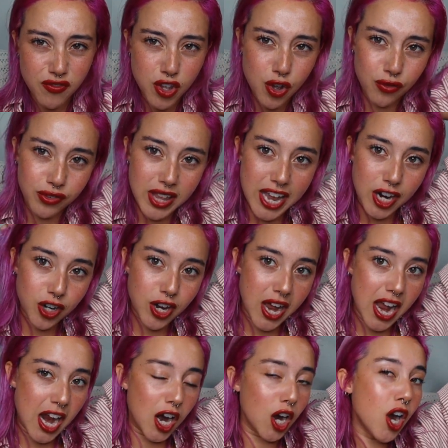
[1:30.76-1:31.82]
if you have layered
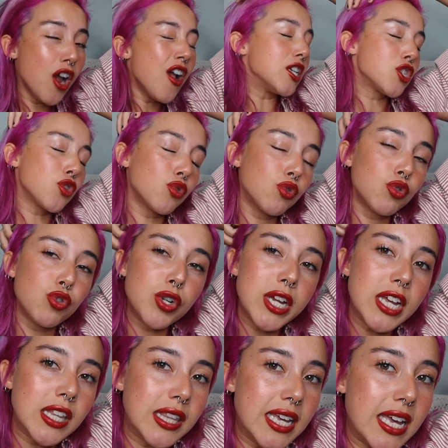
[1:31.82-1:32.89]
hair, this
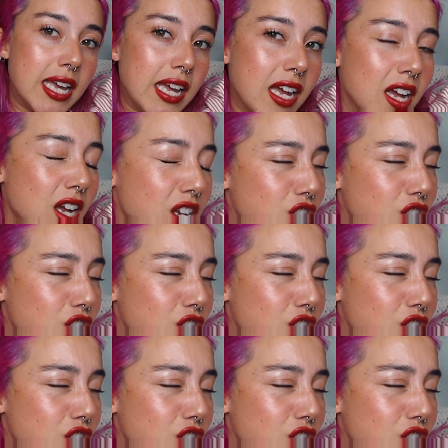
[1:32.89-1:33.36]
really